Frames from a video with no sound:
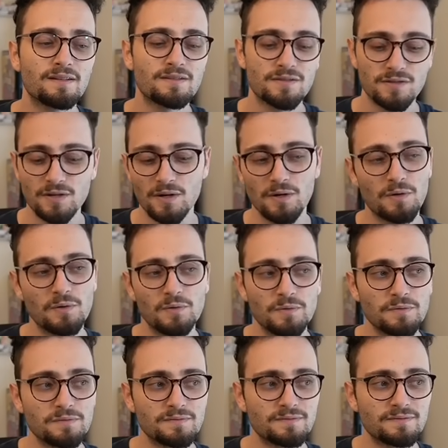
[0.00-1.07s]

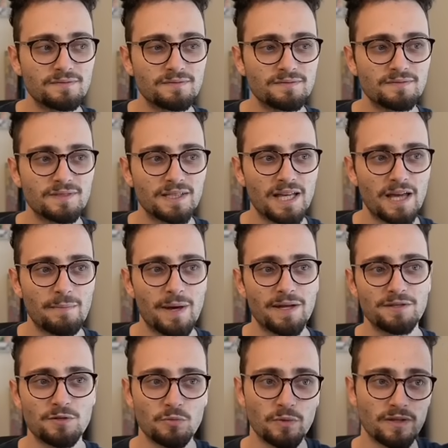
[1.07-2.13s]
So the game
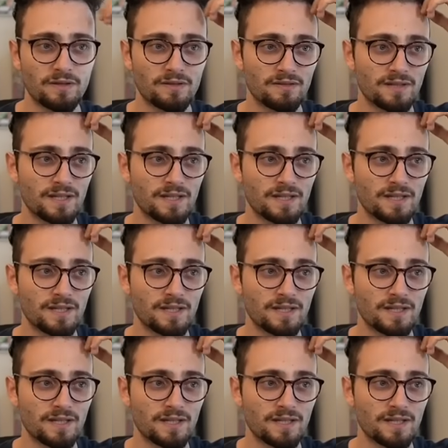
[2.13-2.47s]
ends with